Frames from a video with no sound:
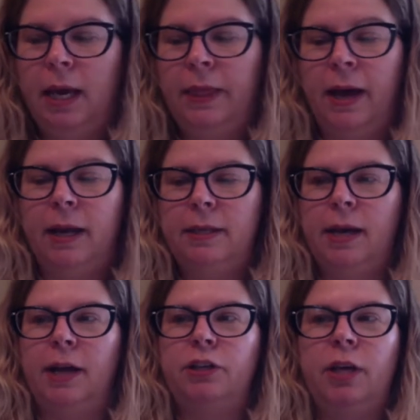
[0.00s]
That
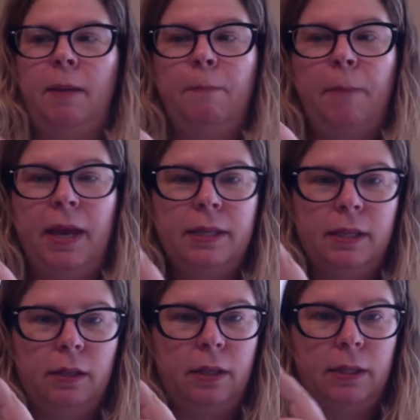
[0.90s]
attached in
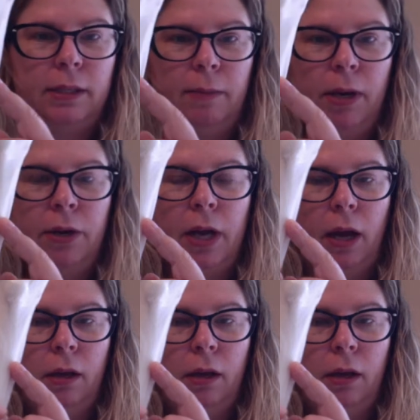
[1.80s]
basically the same area.